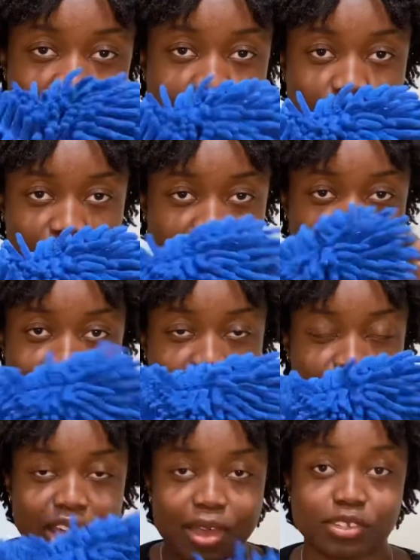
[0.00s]
which is why I don't
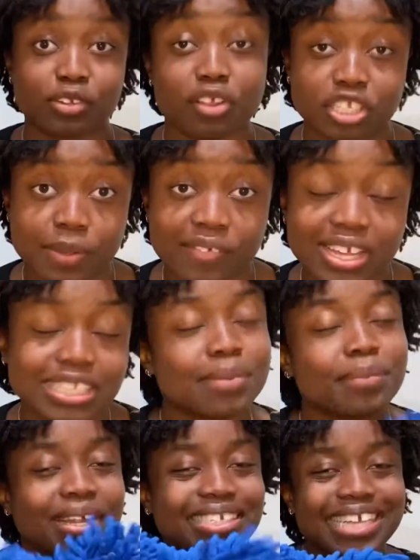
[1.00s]
have it so close to my face.
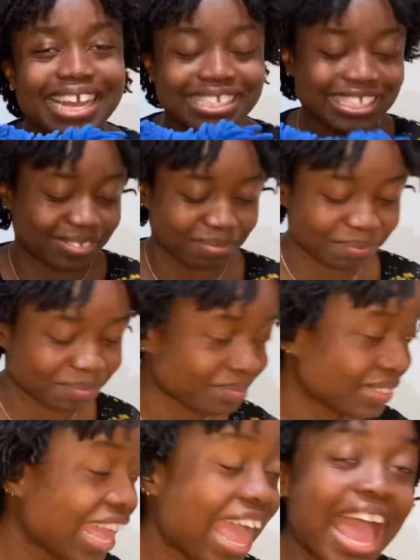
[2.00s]
But yes.
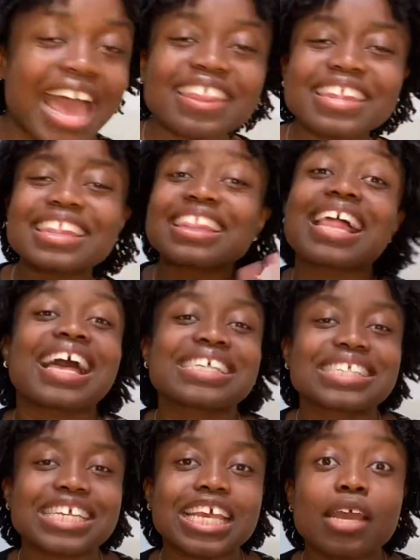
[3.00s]
And then
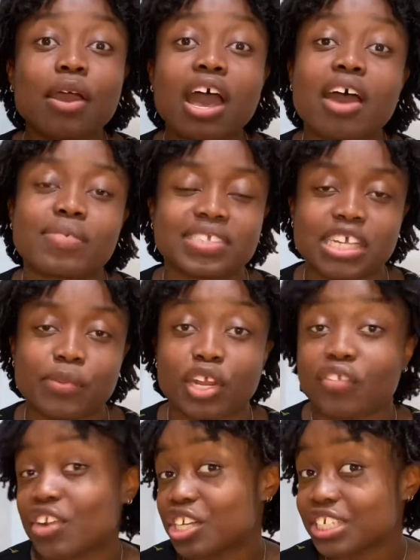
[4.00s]
lastly, obviously, when you're
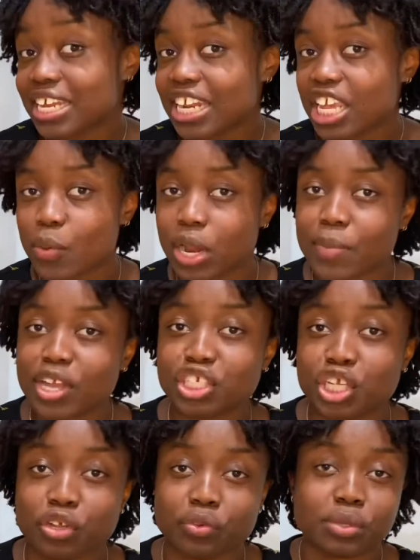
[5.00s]
finished cleaning, you want to make sure
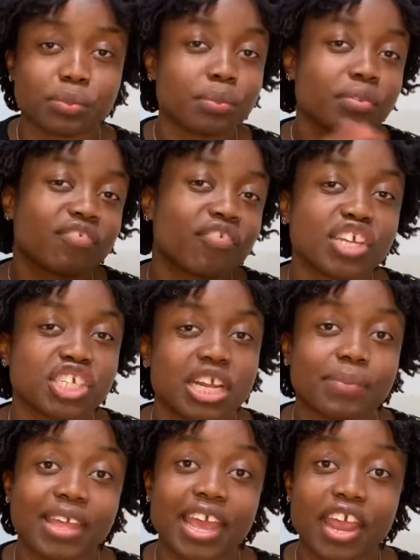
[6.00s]
you freshen up
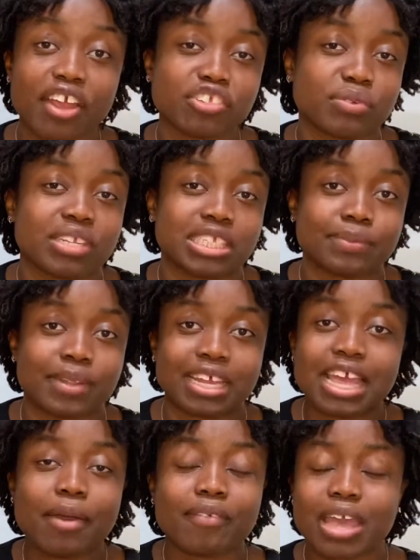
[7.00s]
the air so it doesn't smell like
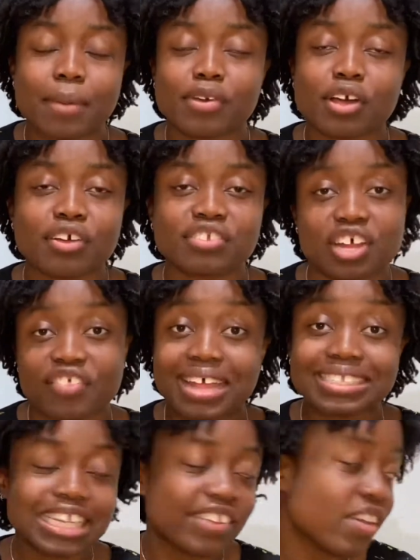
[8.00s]
chemicals and all that
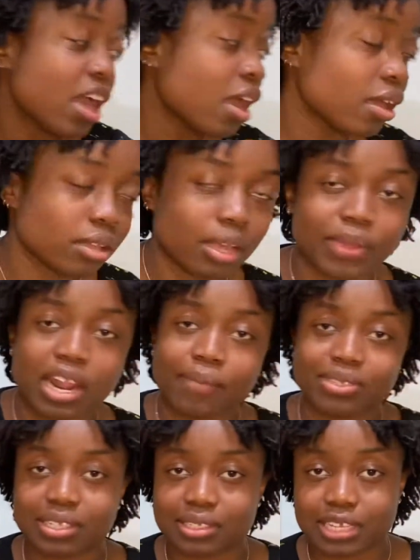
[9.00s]
stuff. I mean,
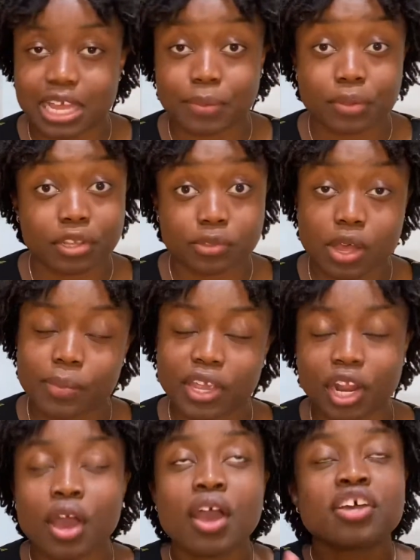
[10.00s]
obviously this is a chemical as well, but you know,
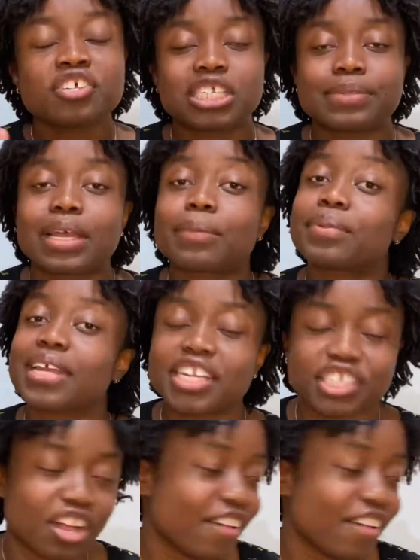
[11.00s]
it doesn't smell like bleach and all of